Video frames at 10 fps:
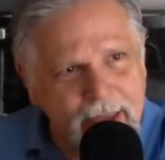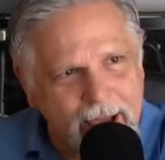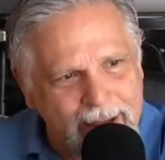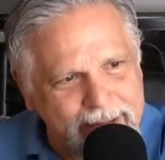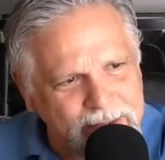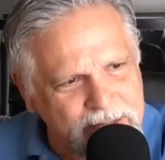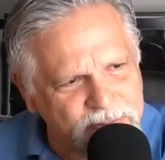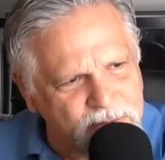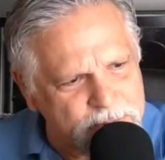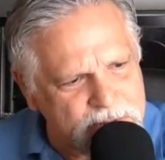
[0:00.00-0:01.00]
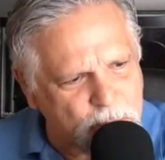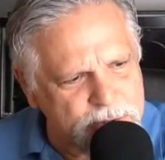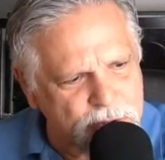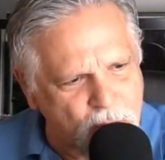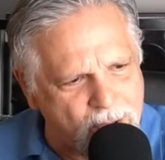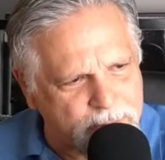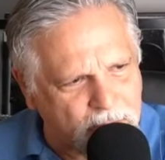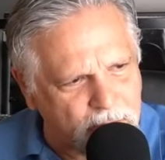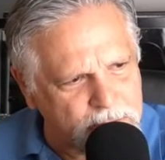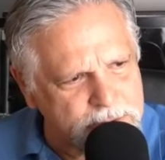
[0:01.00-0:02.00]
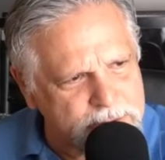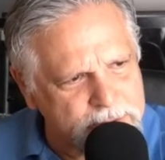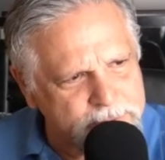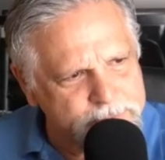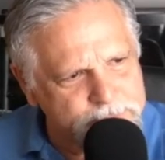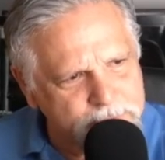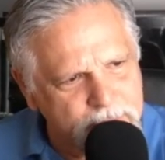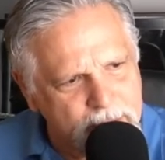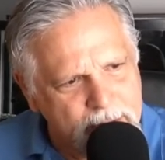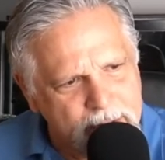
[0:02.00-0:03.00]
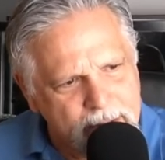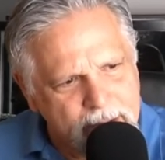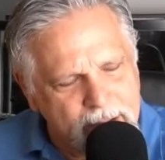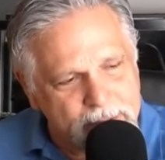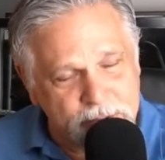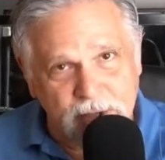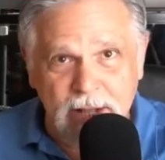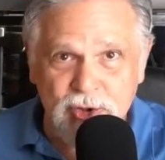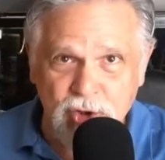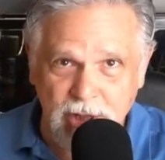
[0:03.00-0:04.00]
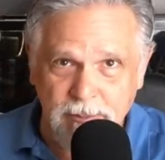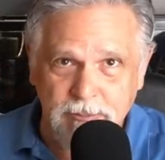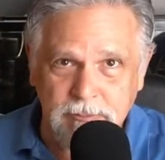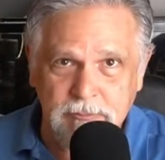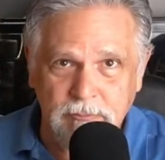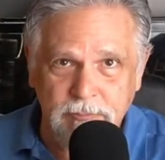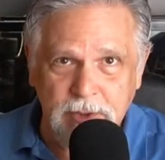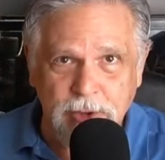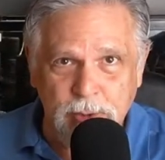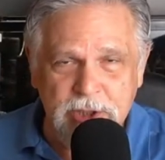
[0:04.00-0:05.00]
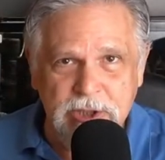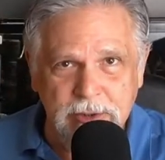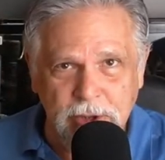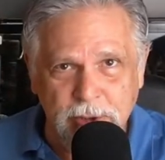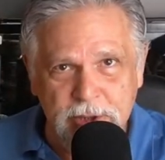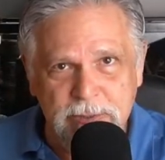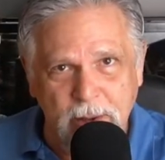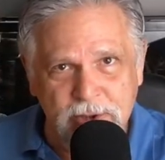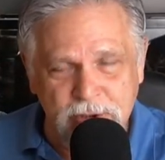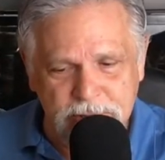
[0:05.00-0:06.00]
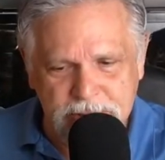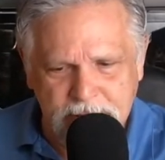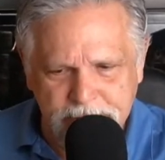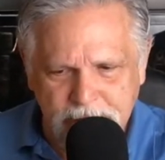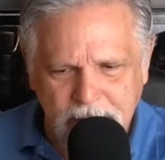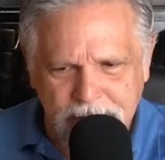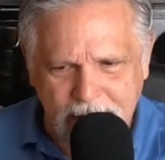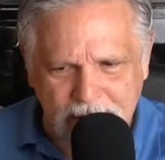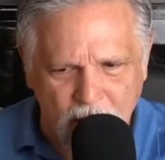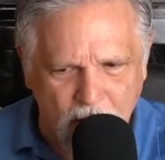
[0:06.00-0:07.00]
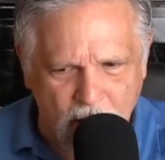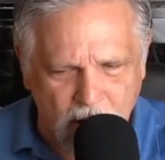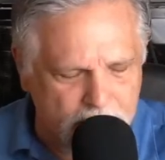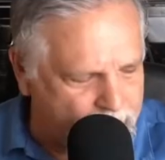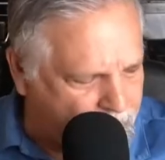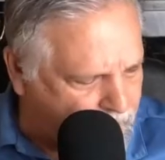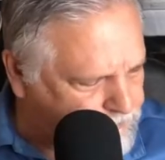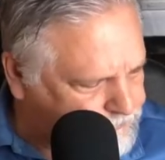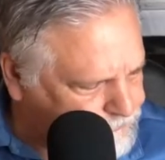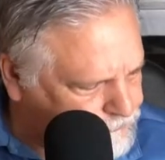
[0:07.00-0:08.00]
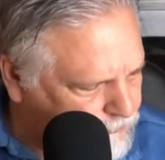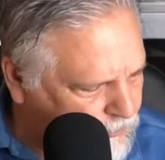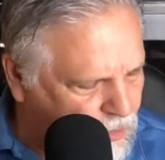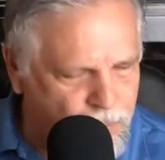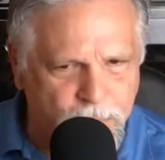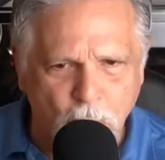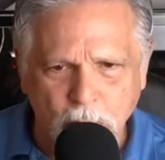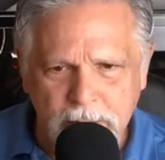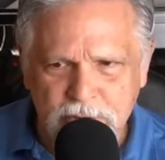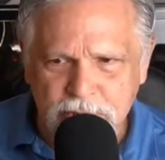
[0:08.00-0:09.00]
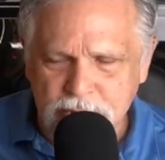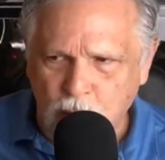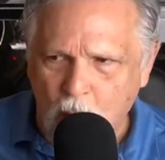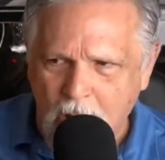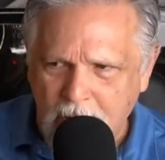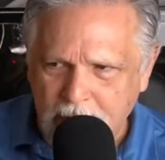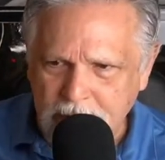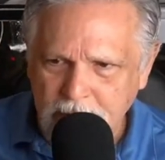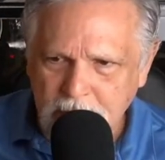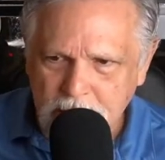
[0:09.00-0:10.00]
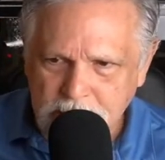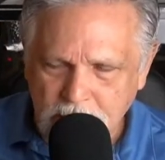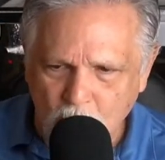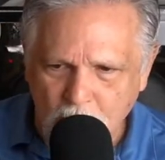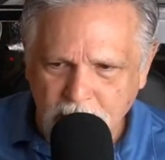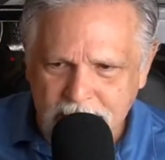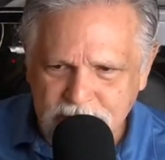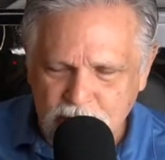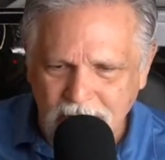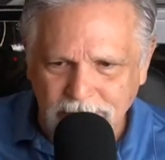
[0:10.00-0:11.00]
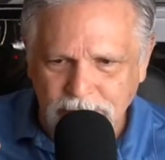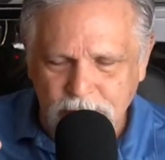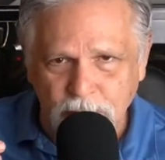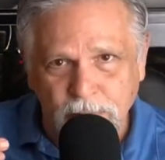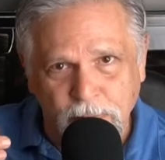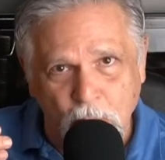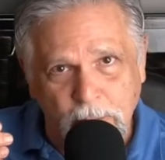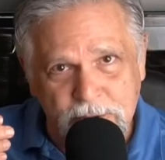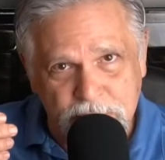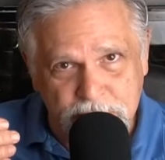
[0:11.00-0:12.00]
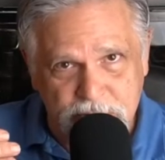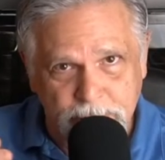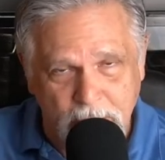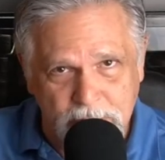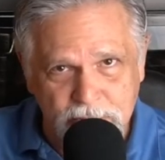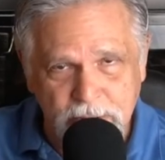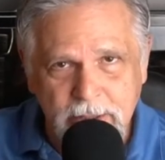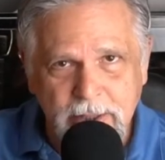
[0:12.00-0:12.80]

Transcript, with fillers: I get them from Swiss Tropicals. They're not cheap. The three, the three sponges that are um, four inches wide, so the water has to travel through four inches of sponge,